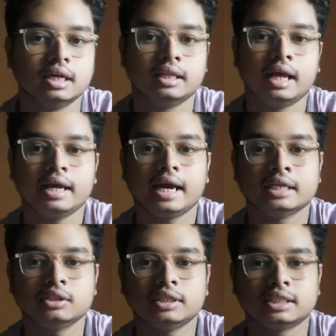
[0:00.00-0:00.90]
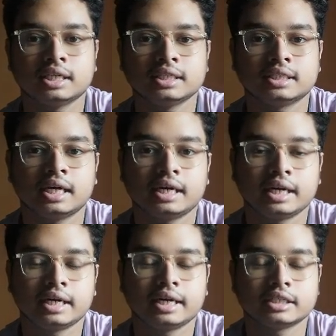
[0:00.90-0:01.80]
Like as we discussed that
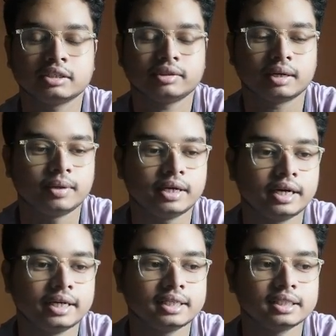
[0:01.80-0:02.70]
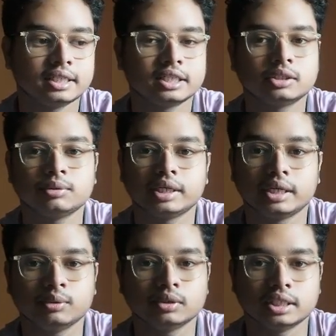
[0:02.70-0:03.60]
in case of thermal radical generation, we
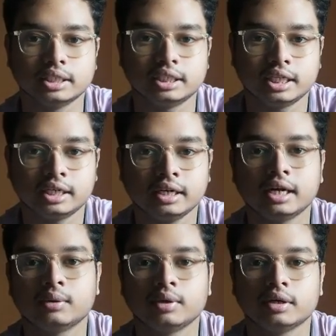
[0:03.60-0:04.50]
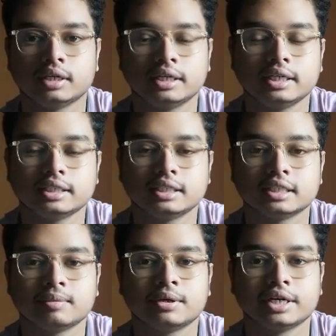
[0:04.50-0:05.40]
use initiator, and we already discussed
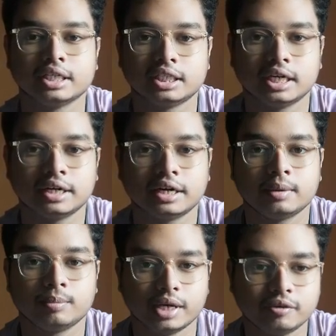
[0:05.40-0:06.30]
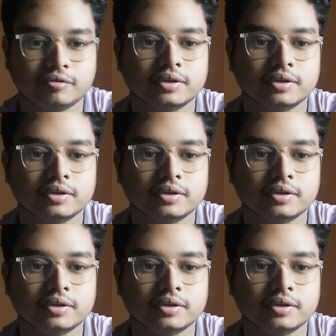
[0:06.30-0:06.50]
about initiator in brief.